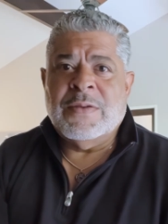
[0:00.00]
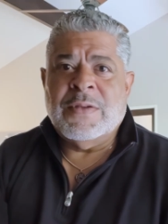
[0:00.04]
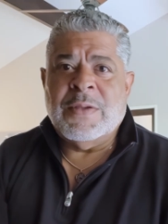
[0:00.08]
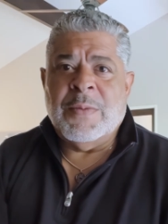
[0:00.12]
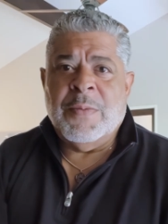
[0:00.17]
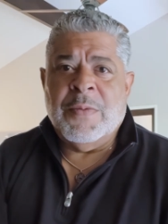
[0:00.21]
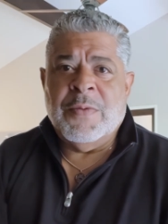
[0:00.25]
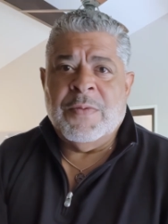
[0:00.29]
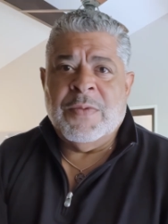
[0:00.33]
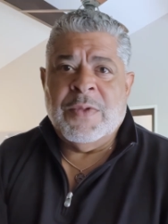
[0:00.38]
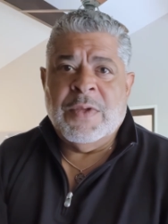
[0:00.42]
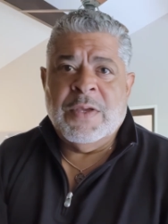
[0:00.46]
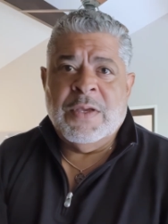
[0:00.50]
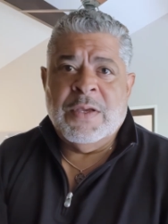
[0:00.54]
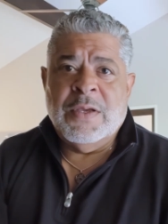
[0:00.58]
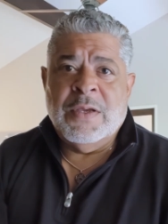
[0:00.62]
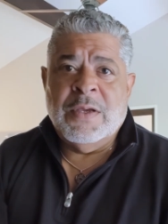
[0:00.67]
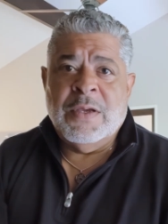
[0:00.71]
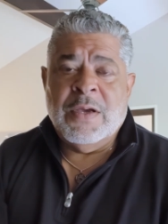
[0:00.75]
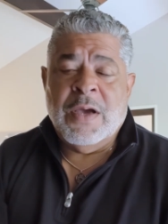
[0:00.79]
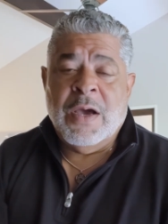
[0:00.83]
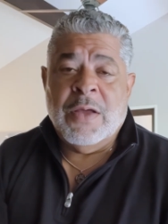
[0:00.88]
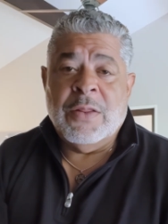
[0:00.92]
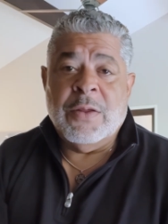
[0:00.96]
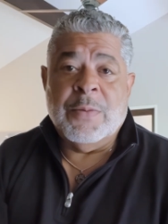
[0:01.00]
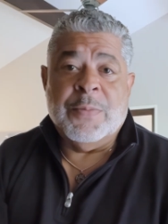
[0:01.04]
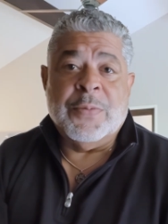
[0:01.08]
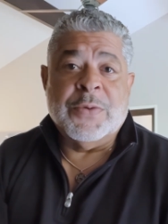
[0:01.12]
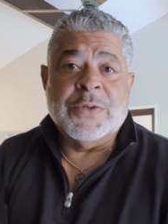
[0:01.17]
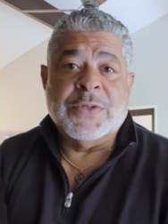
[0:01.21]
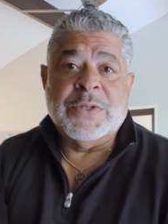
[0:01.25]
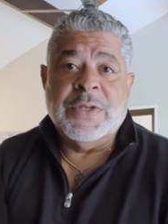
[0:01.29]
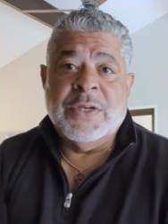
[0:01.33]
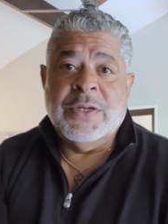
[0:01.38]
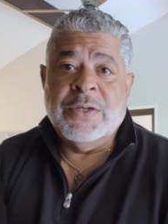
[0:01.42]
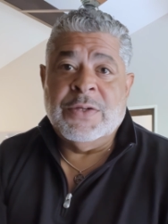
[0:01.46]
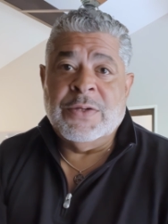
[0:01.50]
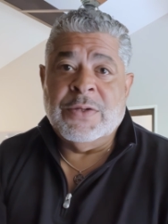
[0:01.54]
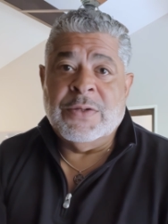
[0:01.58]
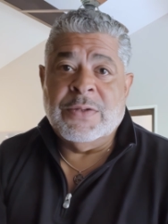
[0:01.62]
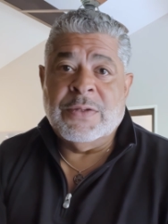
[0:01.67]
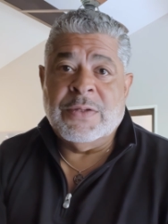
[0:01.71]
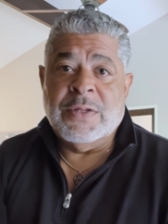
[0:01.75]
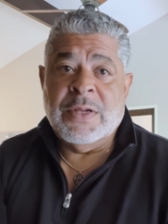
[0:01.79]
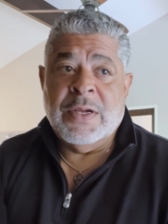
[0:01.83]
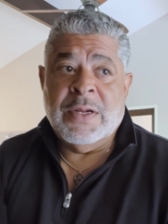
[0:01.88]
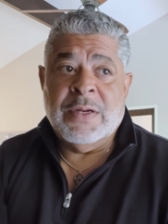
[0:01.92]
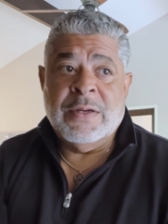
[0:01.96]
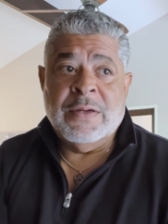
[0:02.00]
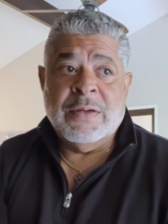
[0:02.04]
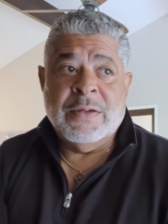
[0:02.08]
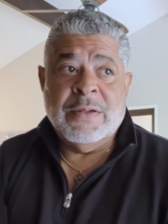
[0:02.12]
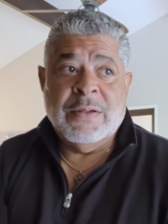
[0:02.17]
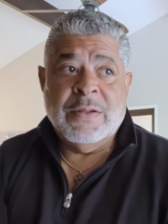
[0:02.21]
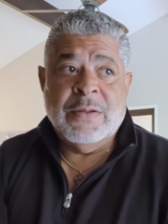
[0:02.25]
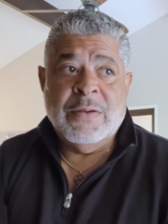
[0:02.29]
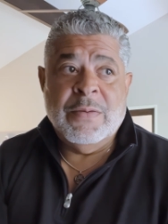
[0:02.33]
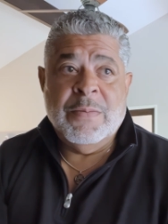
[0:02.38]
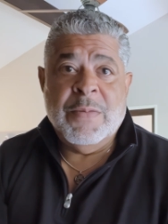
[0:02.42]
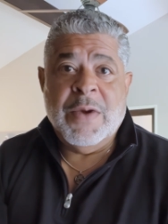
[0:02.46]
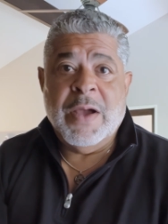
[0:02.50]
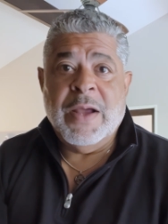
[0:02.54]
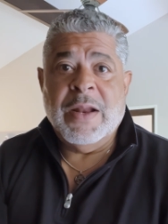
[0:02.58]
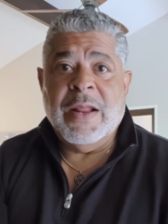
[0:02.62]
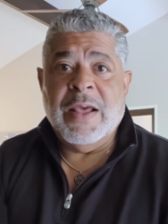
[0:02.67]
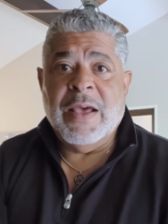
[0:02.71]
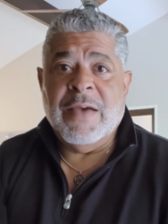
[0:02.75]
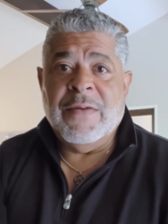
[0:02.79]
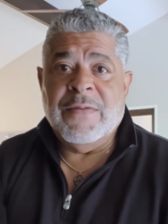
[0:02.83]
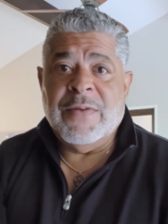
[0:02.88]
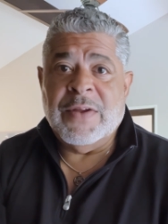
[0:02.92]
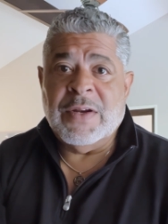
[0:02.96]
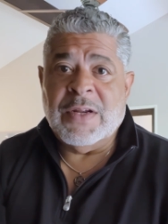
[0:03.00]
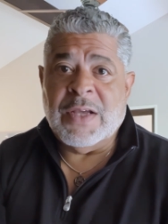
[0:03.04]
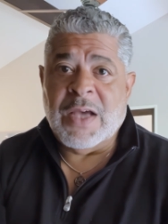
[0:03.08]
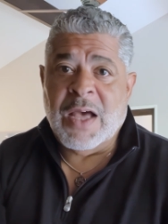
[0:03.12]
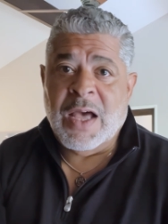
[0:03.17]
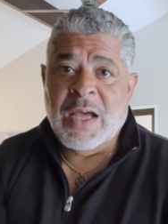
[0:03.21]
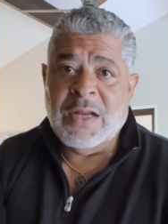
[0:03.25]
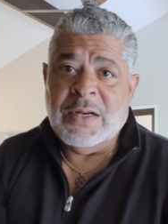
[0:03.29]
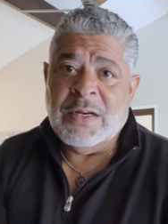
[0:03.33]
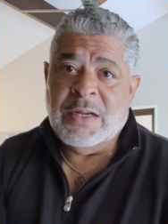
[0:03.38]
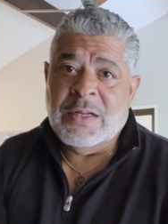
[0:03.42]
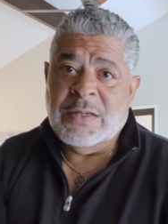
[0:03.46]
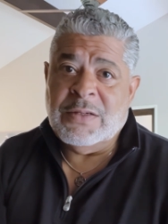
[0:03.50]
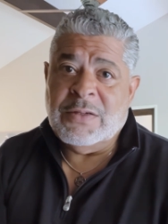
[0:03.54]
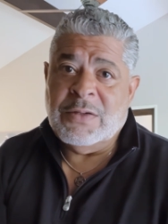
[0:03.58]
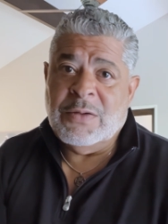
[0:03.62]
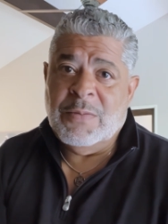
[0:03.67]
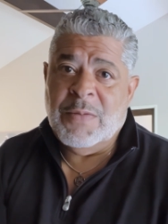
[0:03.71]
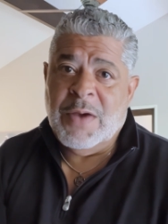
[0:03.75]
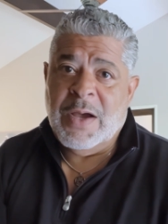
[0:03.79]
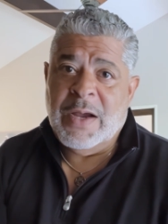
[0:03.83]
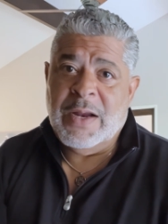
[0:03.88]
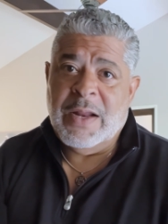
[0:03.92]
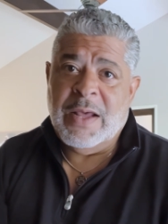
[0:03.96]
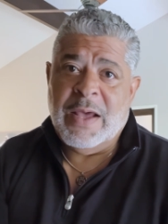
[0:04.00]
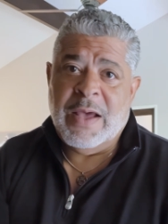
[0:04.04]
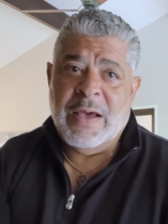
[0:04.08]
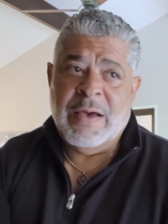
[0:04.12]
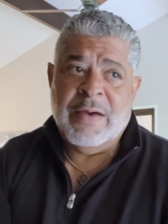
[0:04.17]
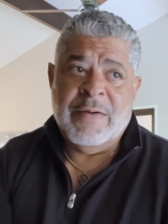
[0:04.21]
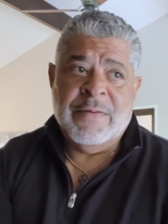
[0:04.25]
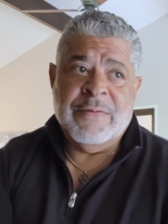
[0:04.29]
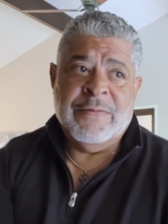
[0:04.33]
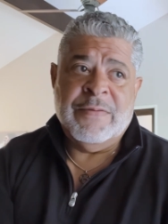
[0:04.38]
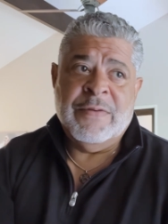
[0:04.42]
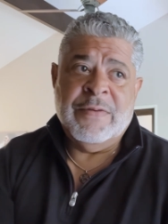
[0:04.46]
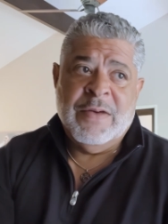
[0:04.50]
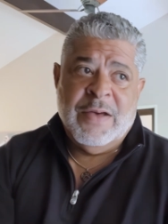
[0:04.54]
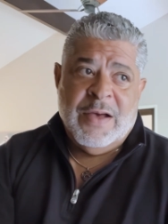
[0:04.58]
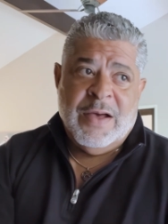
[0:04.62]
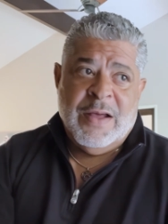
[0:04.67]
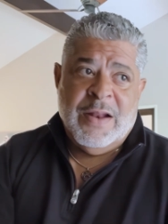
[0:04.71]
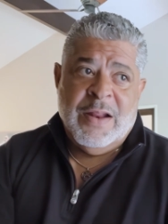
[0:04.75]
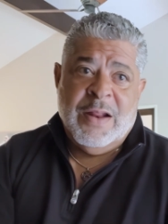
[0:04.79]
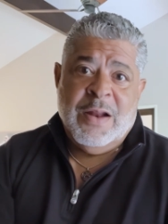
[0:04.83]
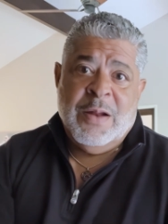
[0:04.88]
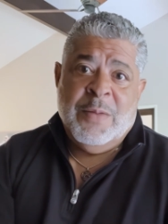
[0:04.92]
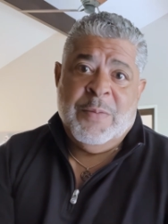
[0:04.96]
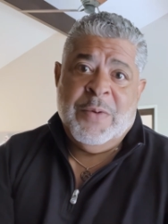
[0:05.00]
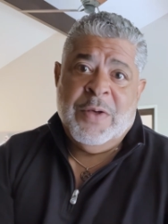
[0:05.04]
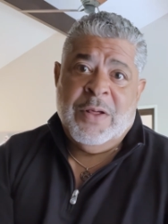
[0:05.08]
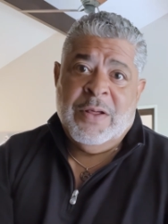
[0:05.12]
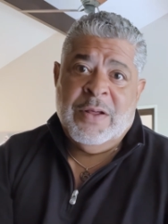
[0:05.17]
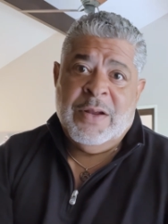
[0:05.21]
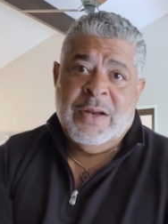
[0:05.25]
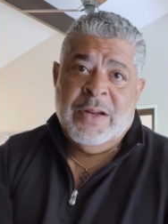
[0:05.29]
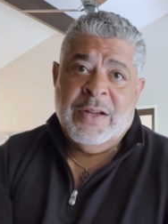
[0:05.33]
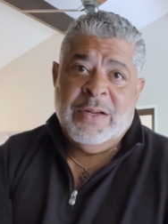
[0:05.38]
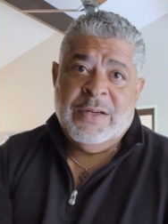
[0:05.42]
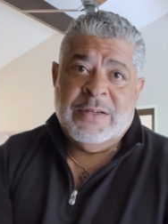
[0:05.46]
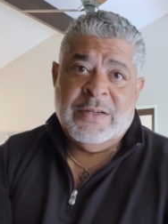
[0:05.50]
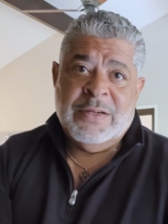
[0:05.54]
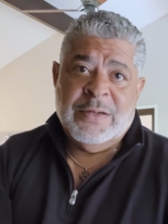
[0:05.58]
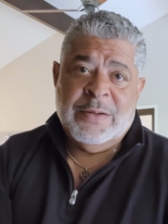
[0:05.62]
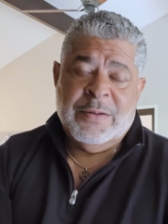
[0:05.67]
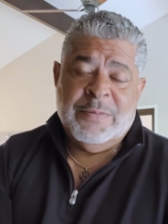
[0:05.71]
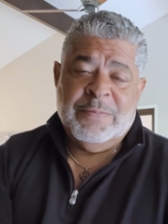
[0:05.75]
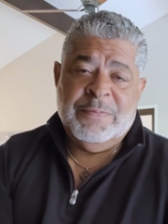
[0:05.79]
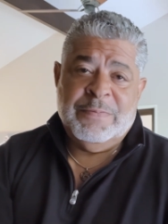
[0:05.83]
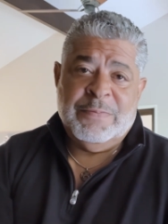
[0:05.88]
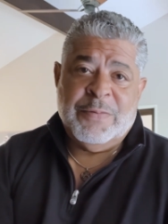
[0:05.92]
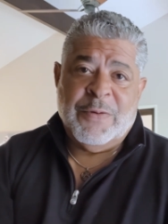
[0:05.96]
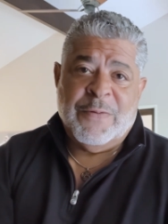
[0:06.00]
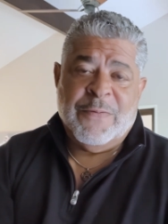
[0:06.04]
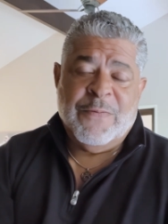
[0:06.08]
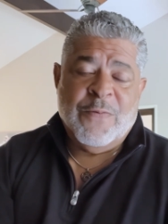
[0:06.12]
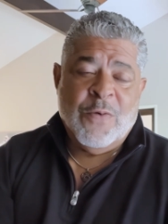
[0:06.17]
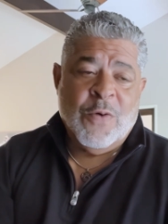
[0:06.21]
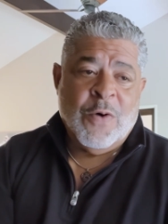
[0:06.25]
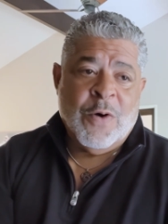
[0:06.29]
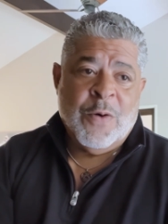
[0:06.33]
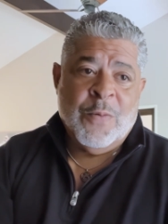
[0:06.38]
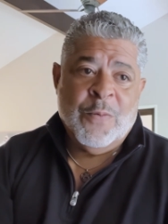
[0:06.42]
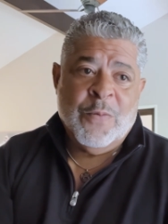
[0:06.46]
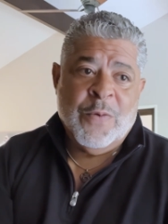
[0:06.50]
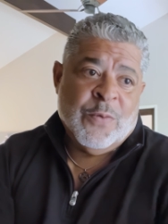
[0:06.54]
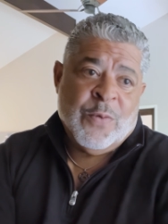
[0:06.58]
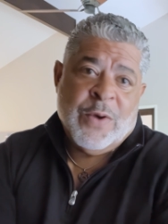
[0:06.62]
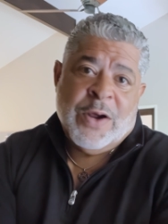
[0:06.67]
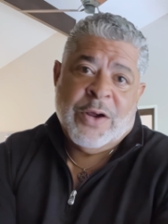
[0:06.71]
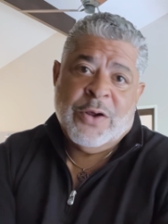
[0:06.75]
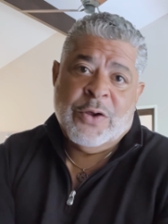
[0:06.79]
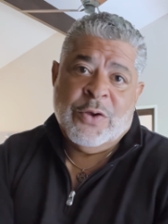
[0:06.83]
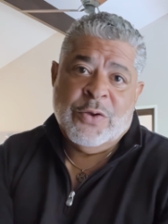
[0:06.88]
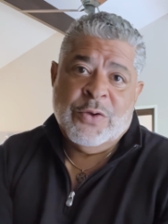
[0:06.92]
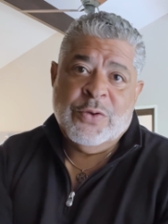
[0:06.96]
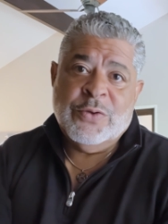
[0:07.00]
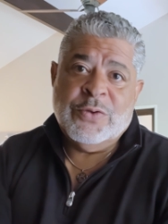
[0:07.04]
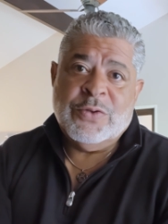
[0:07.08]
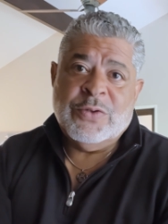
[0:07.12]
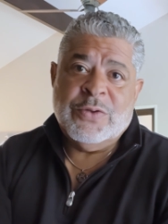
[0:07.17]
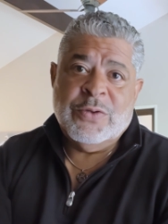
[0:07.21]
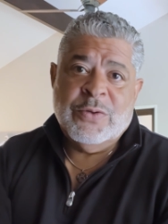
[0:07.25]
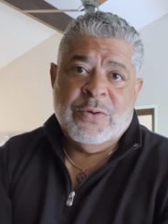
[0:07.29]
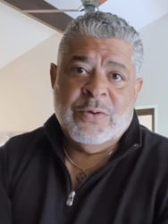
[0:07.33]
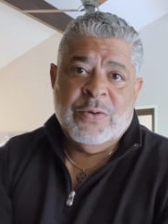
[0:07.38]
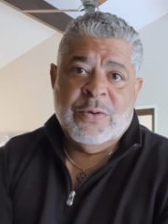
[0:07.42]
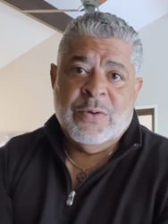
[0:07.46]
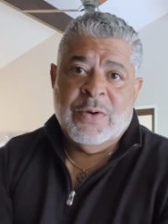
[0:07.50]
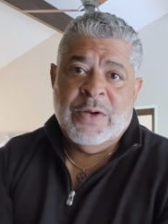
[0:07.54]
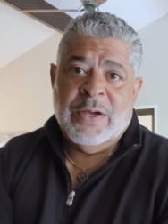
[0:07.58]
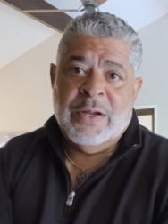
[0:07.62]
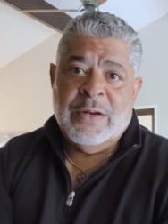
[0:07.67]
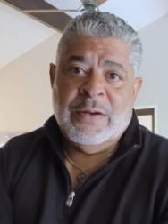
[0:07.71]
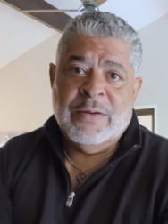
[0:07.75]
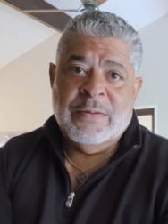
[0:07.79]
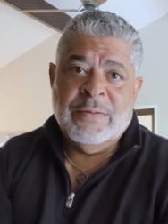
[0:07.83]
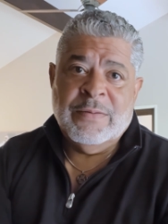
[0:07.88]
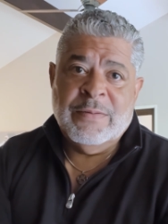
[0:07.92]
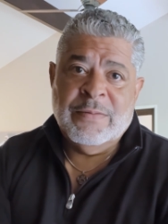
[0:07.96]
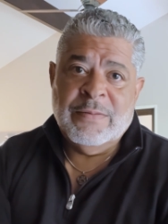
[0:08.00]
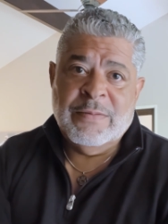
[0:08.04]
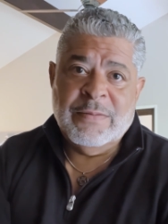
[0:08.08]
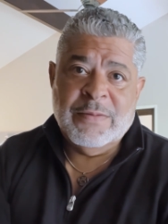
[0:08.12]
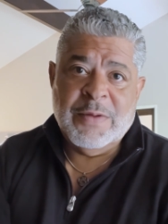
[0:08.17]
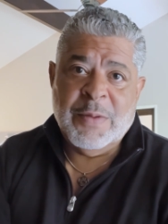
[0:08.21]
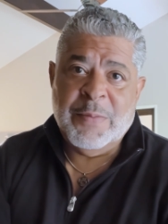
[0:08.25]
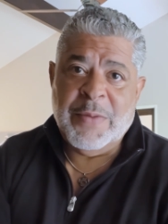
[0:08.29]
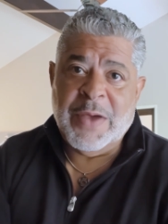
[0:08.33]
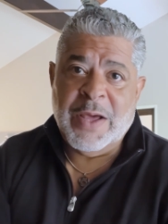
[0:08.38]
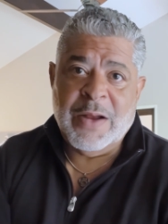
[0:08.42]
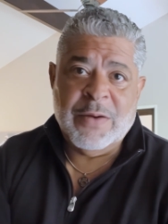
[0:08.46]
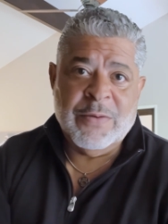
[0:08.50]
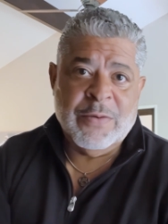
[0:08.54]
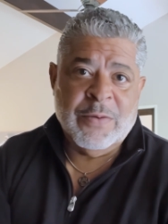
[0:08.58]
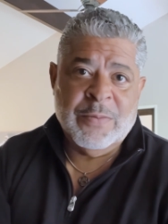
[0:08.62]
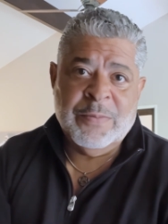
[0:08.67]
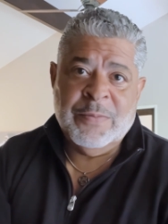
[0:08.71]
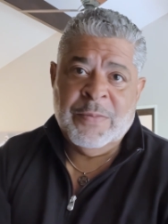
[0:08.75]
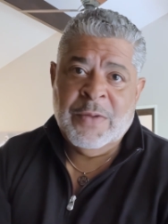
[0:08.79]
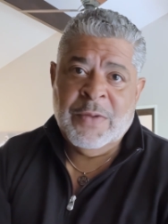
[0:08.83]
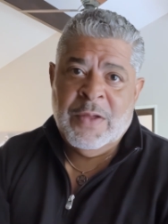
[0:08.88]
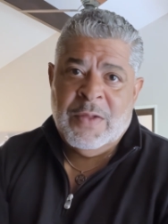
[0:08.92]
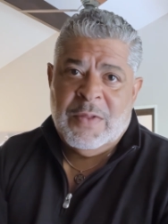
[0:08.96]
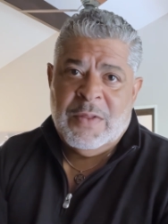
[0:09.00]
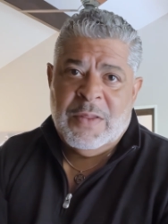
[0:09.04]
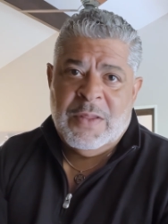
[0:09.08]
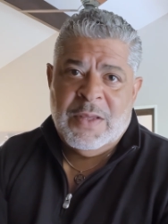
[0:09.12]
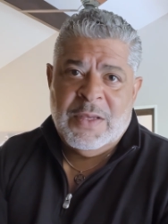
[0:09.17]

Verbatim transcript: some of the other procedures that you might have incontinence, you might have an inability to perform the way you're used to in the bedroom.